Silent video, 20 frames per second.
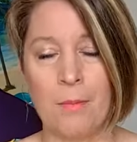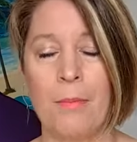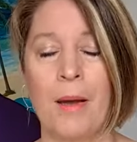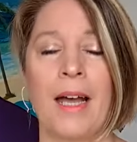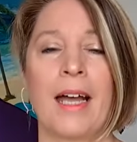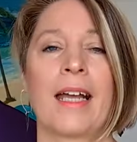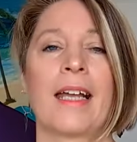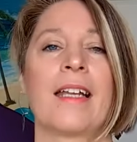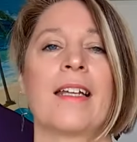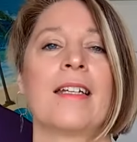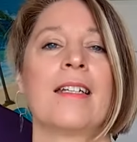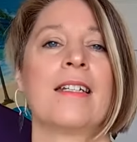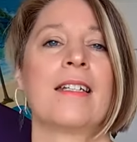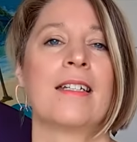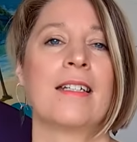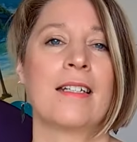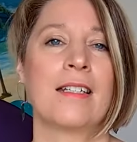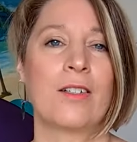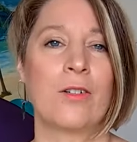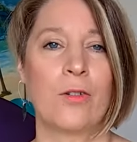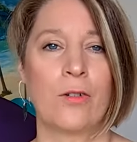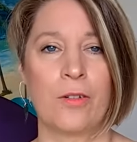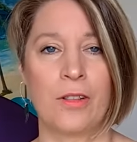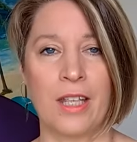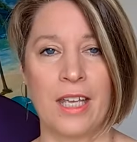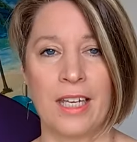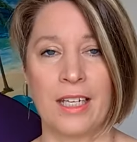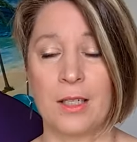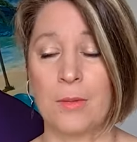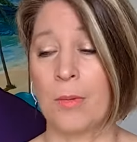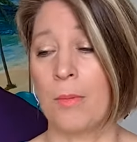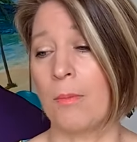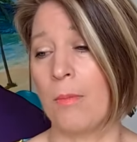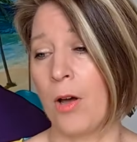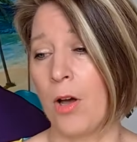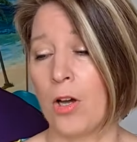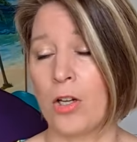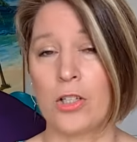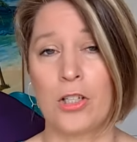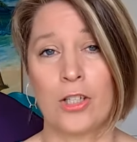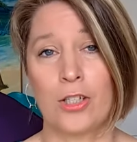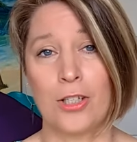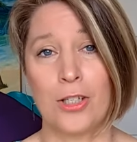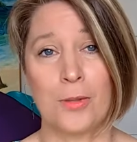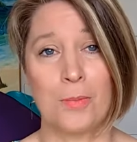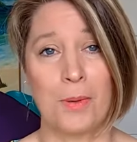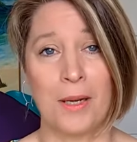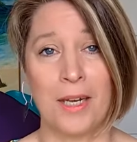back into sort of things. But March has just